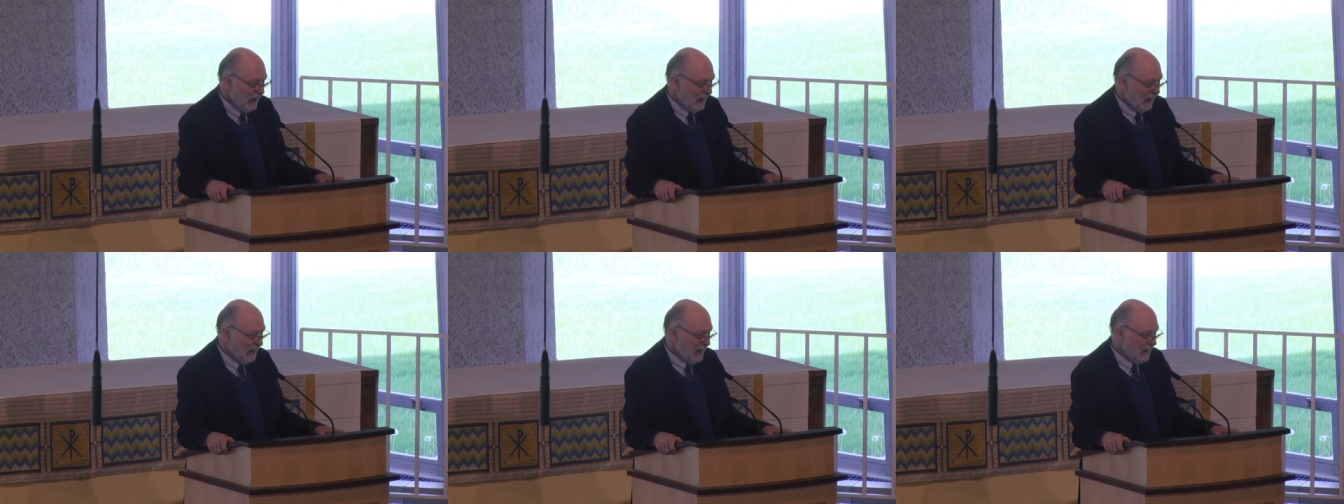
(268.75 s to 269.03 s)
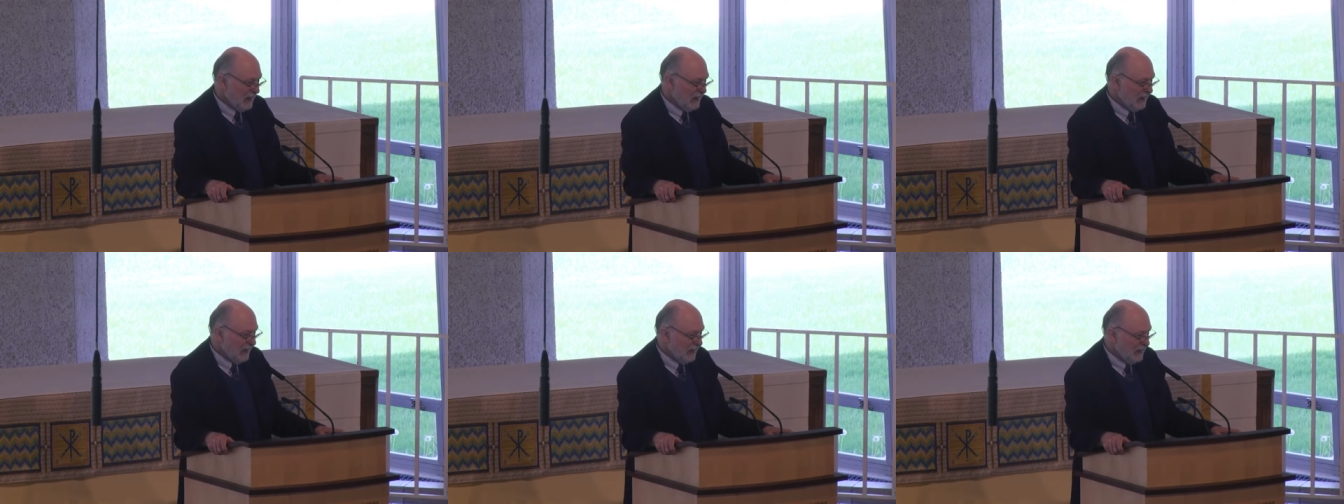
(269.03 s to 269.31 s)

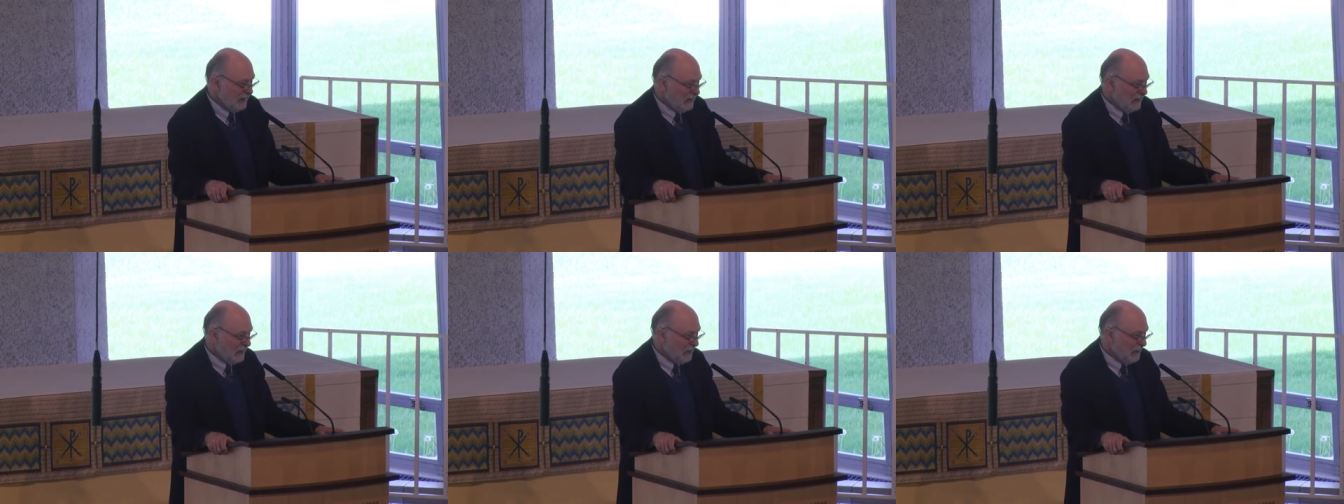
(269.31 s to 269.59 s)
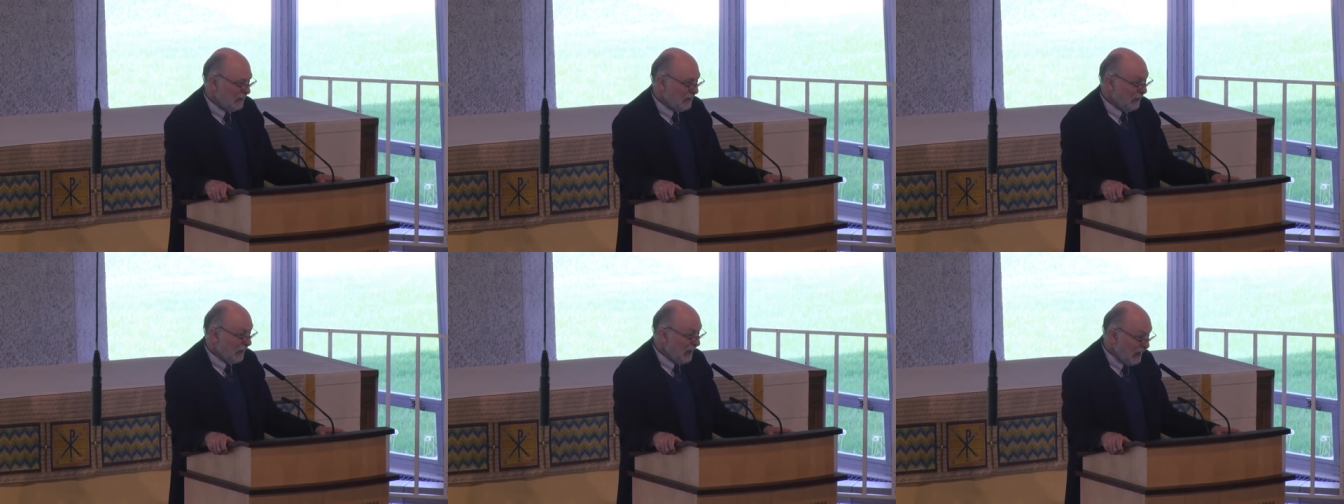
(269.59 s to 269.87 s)
and a
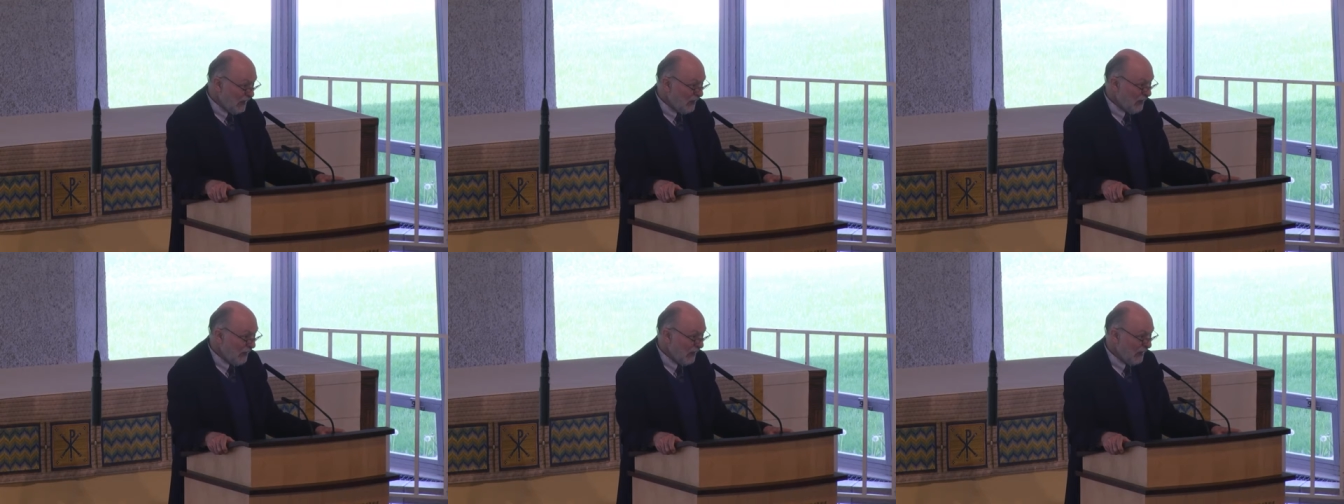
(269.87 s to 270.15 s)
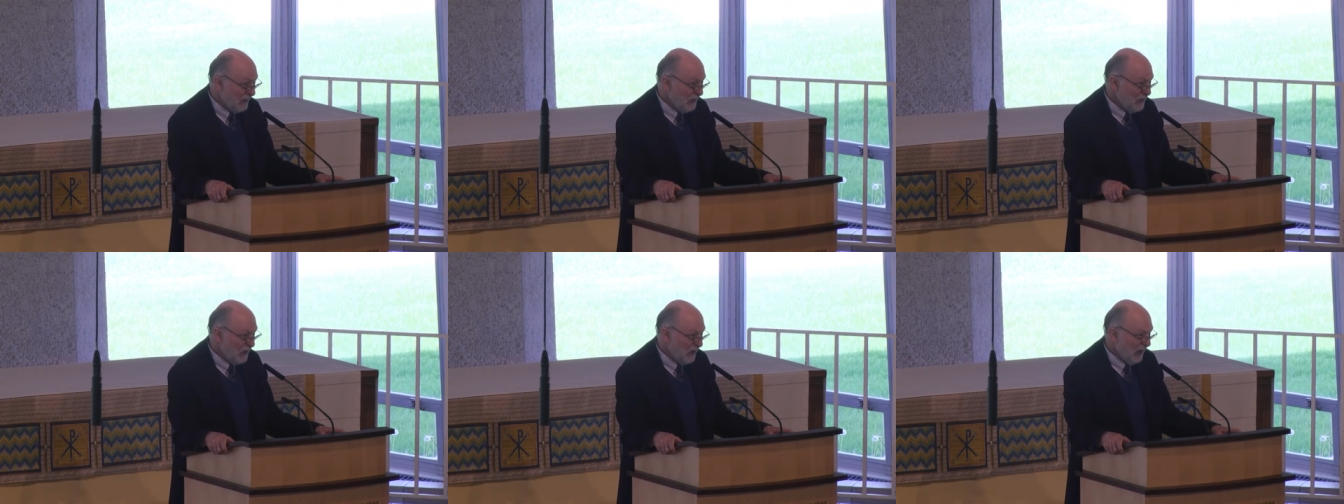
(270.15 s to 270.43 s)
great
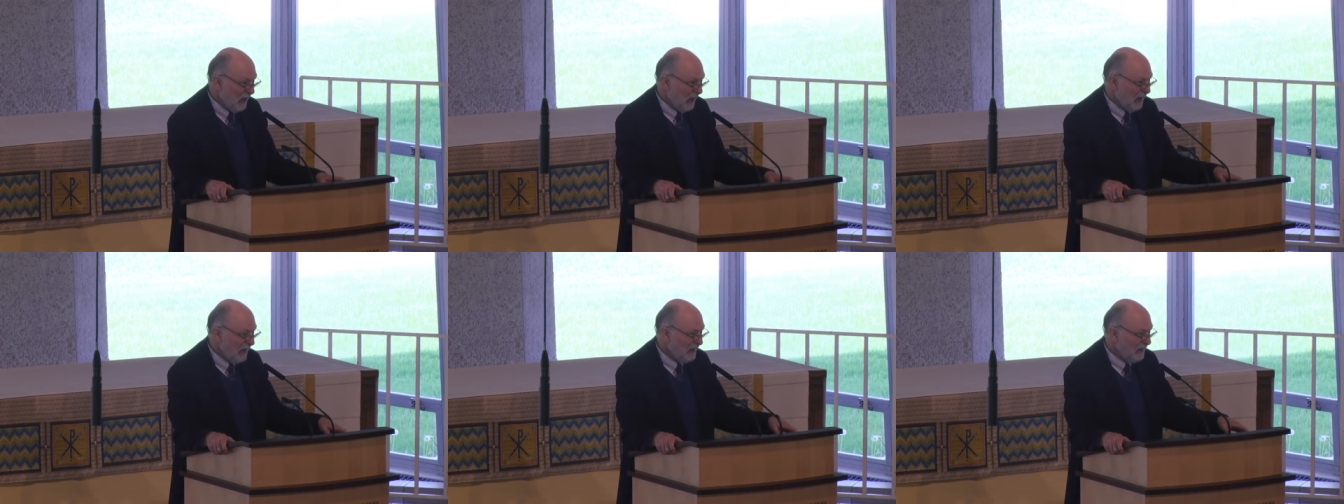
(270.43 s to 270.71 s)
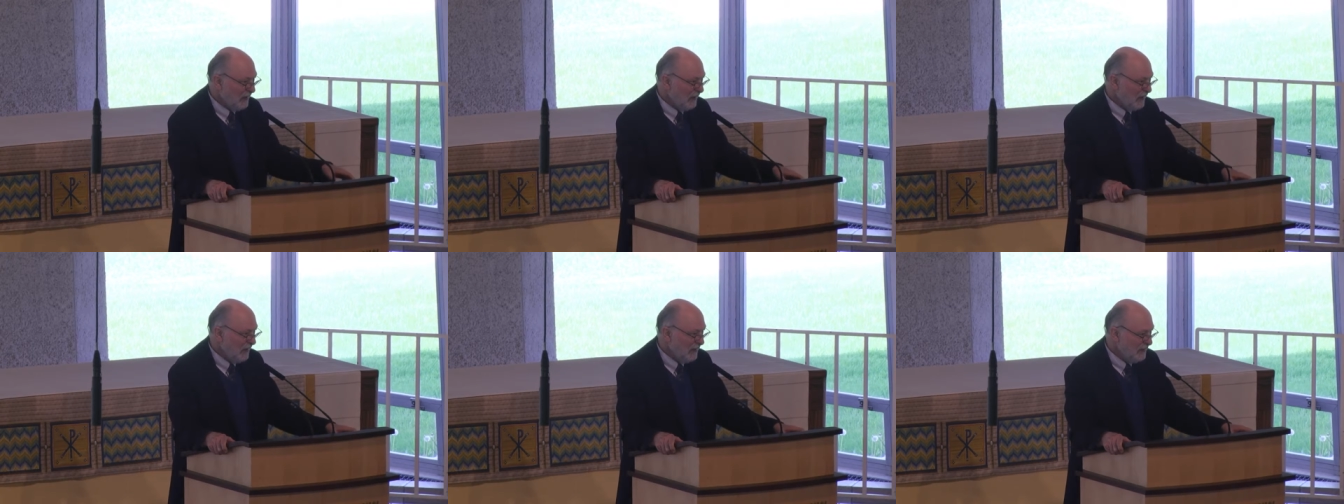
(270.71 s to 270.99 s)

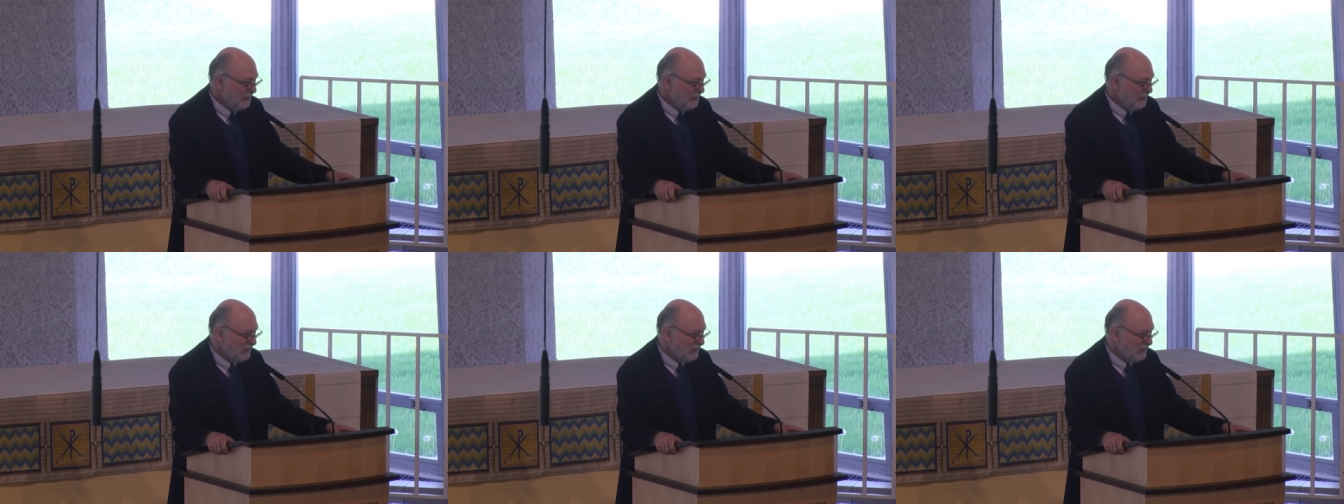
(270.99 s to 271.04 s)
grandchild.